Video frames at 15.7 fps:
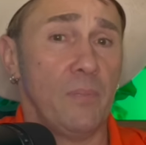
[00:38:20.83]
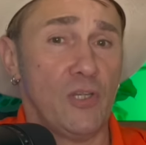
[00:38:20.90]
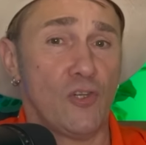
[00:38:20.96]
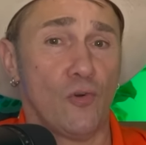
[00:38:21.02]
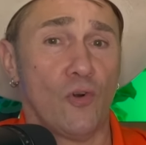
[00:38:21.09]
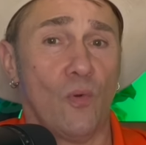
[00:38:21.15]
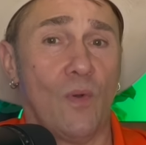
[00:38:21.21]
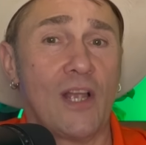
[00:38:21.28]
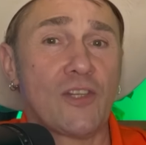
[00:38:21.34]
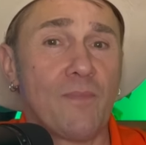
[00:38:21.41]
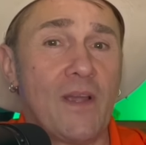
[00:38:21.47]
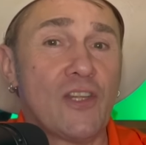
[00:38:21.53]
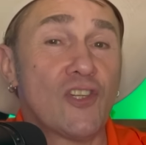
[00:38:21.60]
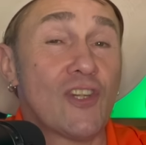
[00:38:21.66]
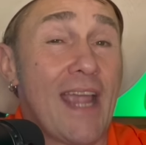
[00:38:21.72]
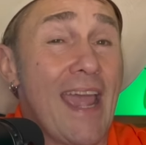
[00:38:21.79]
sure to watch
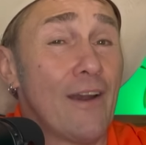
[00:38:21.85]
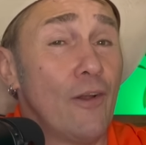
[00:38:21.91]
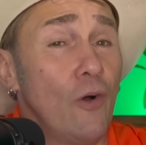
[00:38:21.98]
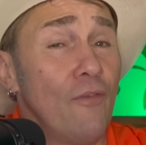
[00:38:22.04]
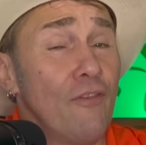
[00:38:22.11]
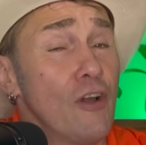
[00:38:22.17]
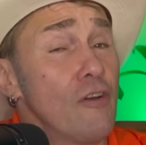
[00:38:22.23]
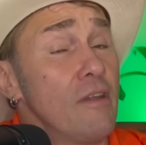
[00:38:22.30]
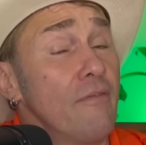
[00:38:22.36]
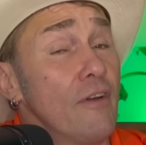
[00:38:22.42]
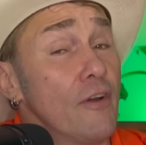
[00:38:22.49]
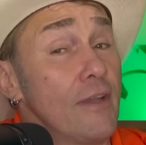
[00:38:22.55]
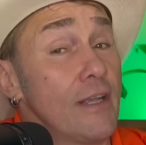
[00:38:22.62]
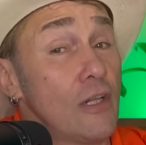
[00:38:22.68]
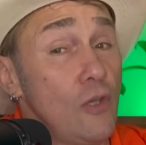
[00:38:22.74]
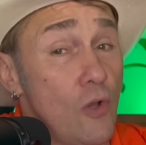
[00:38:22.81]
my channel very,
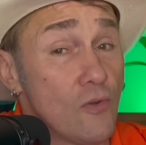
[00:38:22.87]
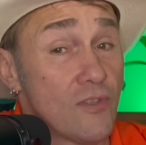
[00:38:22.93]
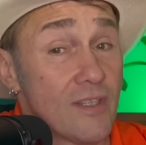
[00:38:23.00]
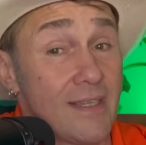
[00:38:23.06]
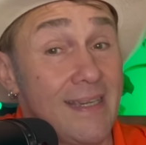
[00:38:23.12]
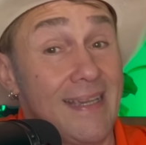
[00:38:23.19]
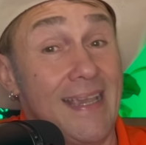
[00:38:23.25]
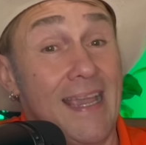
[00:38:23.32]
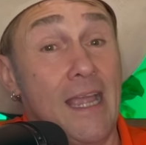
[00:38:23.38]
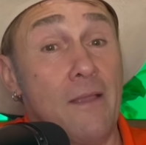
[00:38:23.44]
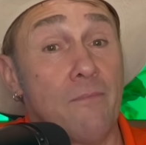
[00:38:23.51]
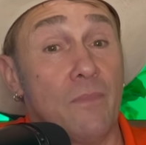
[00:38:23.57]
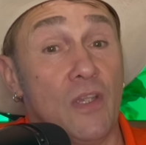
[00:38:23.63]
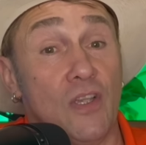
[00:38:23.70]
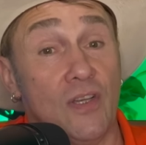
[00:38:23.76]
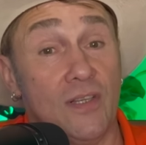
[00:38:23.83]
very closely again,
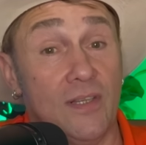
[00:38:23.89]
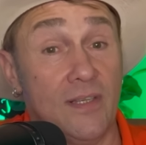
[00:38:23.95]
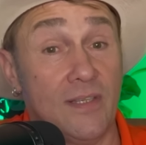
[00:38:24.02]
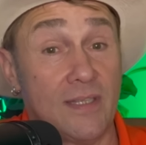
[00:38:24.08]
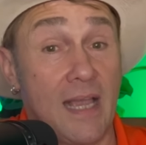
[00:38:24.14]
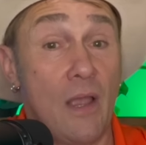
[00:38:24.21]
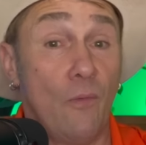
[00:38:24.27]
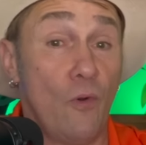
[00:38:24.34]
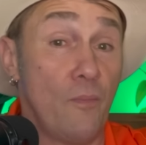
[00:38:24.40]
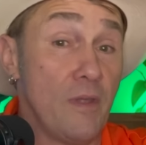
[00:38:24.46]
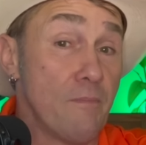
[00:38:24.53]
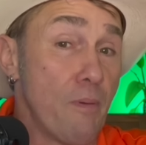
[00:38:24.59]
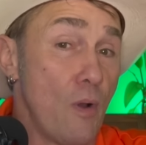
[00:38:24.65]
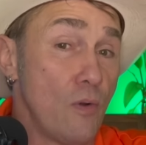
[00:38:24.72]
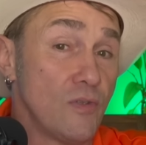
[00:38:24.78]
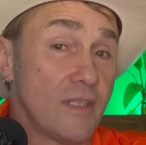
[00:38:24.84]
because I will be
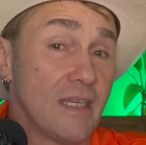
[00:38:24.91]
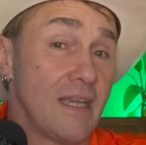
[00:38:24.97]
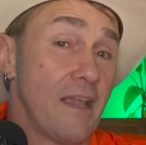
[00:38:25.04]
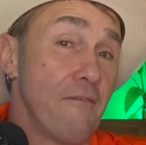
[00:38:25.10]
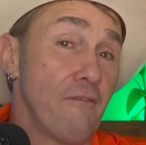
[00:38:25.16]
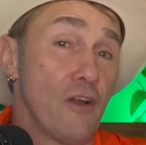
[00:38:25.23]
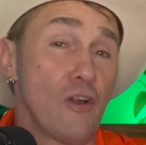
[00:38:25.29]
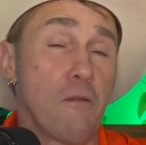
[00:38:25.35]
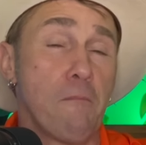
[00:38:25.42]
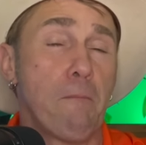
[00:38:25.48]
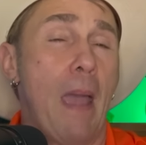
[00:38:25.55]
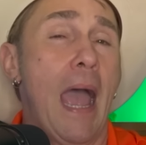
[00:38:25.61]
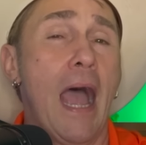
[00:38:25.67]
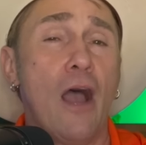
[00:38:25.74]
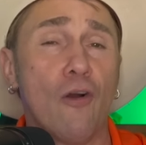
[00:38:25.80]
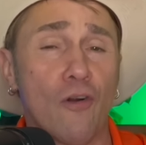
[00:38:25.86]
posting a very
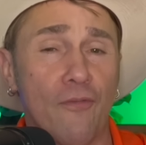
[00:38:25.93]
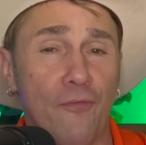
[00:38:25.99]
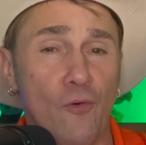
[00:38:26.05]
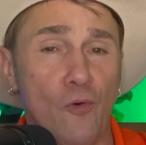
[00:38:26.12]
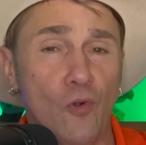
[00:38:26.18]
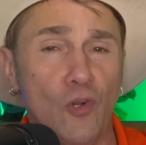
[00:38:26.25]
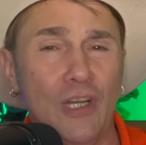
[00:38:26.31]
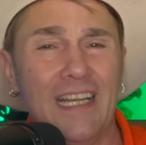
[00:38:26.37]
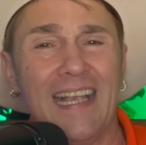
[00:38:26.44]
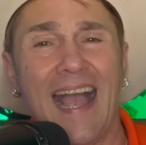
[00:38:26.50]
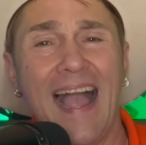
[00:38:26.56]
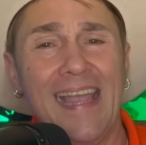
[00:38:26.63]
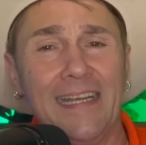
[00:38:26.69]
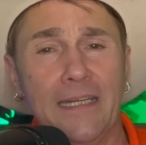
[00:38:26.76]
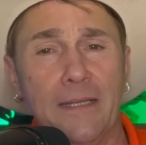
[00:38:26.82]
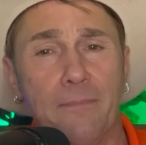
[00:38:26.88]
powerful
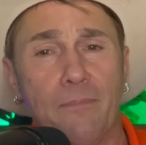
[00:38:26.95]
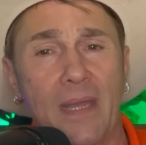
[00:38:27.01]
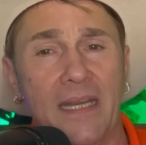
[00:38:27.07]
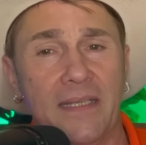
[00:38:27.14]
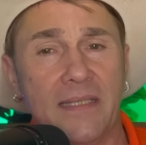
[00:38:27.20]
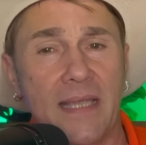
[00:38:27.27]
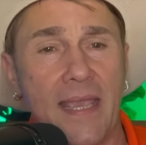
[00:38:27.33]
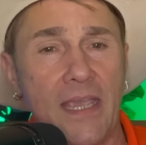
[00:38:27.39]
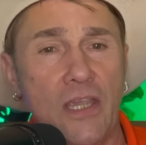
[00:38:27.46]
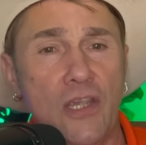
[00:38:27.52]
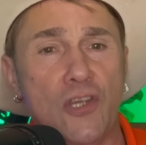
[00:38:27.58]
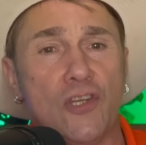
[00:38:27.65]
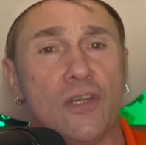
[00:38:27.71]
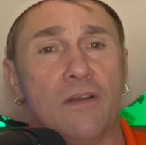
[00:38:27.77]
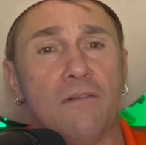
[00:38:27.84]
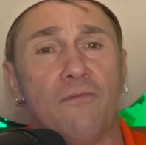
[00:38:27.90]
guided
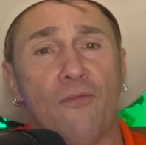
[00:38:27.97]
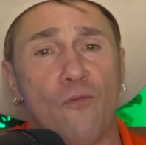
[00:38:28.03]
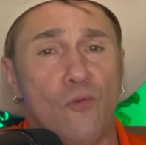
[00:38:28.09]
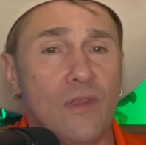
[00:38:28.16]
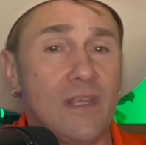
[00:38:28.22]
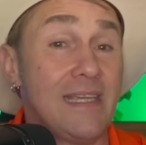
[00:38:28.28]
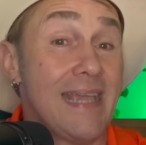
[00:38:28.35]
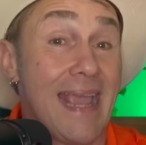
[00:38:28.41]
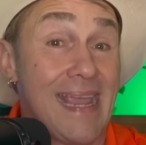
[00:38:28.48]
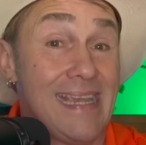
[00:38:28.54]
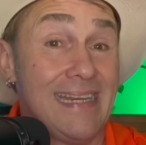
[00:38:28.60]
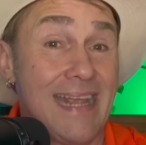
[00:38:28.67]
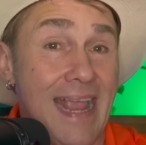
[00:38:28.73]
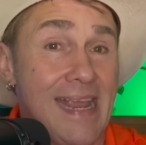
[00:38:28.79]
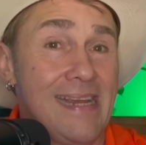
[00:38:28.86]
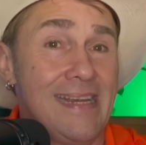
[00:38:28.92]
meditation for the
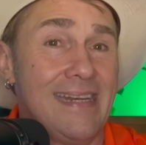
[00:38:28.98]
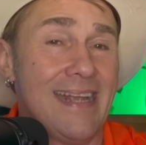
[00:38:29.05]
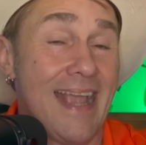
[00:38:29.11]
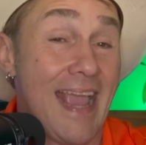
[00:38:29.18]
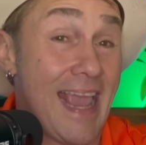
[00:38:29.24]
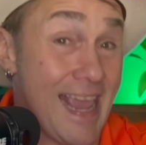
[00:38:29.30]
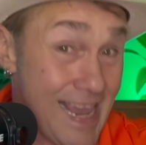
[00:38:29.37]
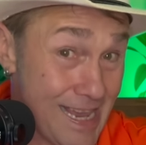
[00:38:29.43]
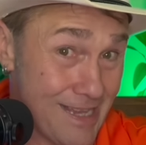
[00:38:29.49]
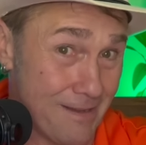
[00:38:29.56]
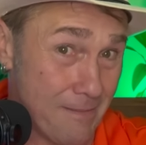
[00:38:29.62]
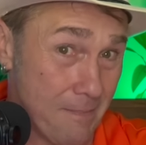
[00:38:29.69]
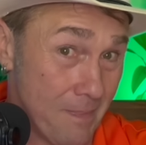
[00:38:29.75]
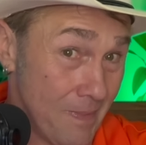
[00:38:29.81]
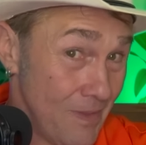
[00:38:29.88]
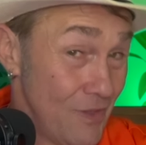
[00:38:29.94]
888,
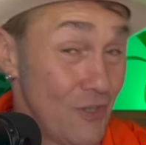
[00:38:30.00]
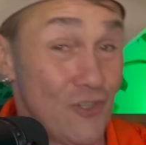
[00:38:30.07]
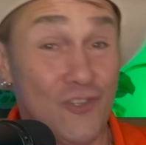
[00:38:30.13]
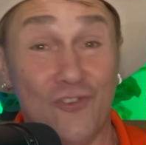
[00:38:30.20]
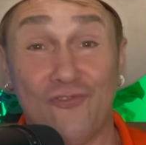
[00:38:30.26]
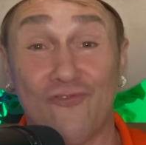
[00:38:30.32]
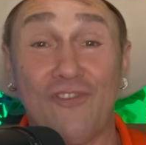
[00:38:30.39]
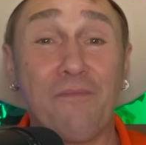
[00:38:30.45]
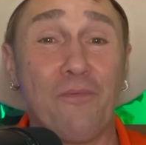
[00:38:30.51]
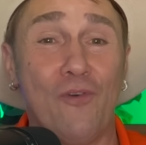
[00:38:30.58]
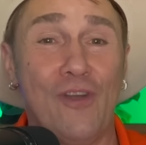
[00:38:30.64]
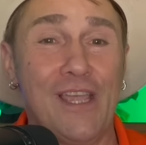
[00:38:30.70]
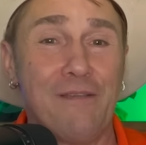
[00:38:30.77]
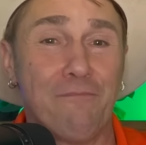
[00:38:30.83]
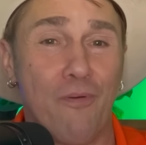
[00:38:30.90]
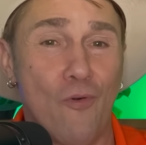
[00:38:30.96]
the
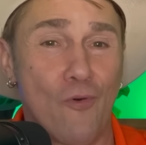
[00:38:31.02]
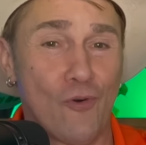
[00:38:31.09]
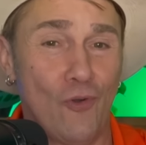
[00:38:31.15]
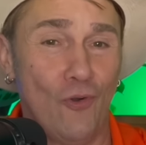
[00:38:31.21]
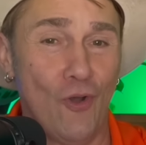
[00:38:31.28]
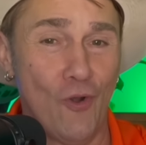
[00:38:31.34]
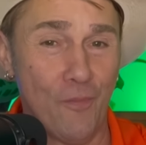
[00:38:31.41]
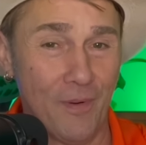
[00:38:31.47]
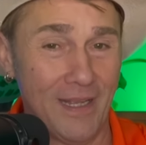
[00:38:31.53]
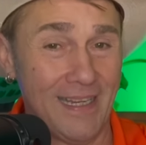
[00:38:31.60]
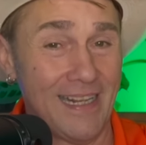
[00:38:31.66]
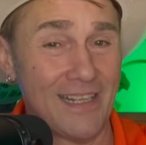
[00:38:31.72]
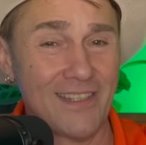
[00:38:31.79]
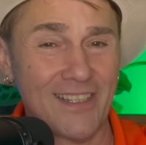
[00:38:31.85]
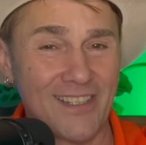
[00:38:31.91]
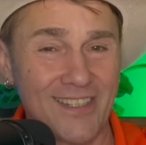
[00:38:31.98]
888 portal opening.
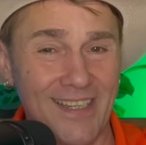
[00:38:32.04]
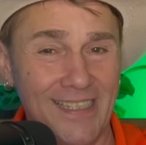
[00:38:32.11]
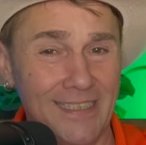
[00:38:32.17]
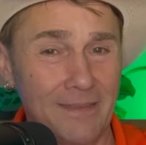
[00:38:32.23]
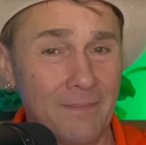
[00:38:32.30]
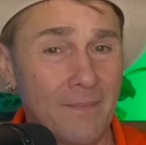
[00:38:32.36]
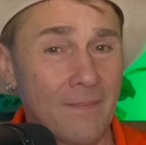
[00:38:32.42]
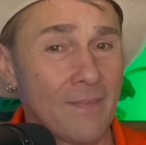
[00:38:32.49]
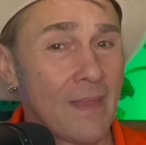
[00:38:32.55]
That's exciting.